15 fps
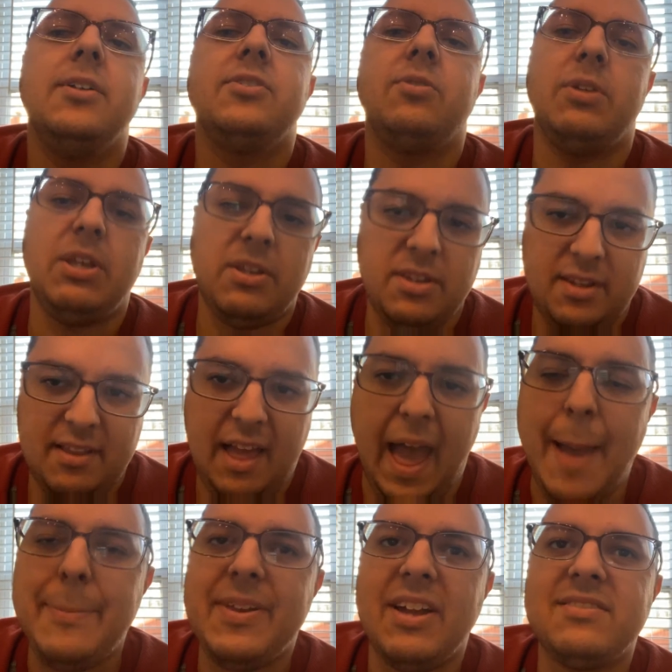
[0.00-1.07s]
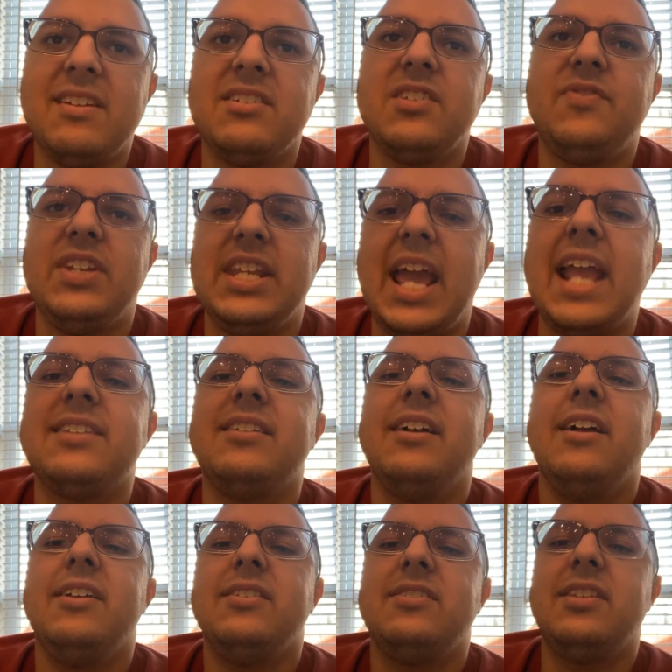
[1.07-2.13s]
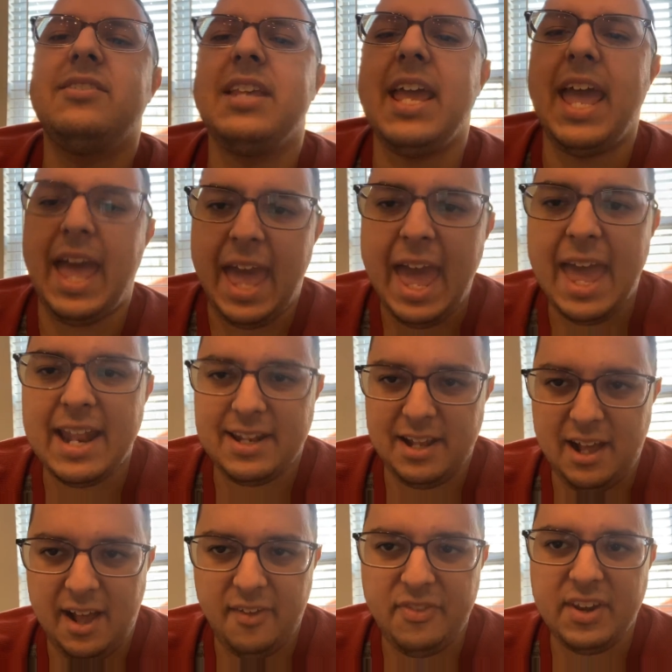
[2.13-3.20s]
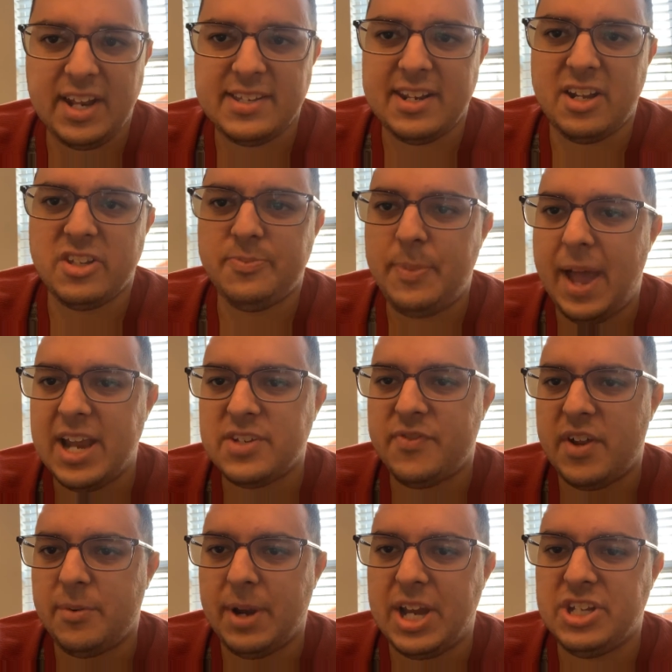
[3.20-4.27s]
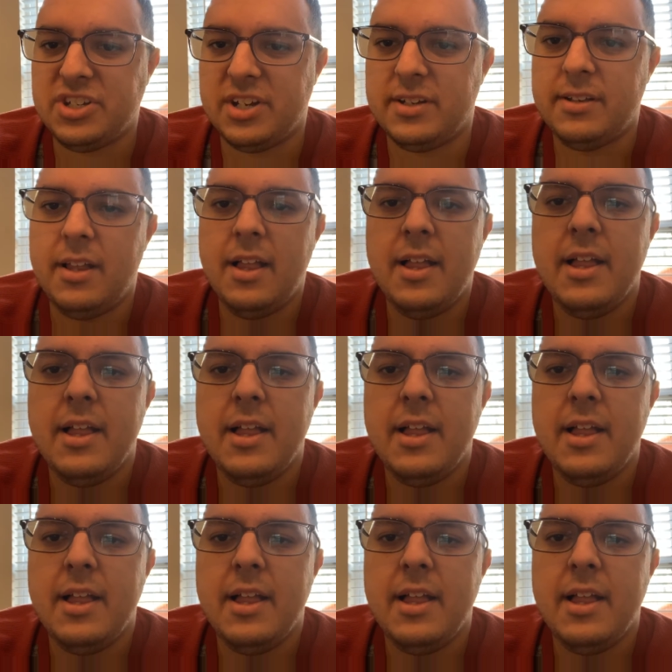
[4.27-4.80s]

so you at BecomeSessions58 to stay ahead of the Nintendo Smash Federation.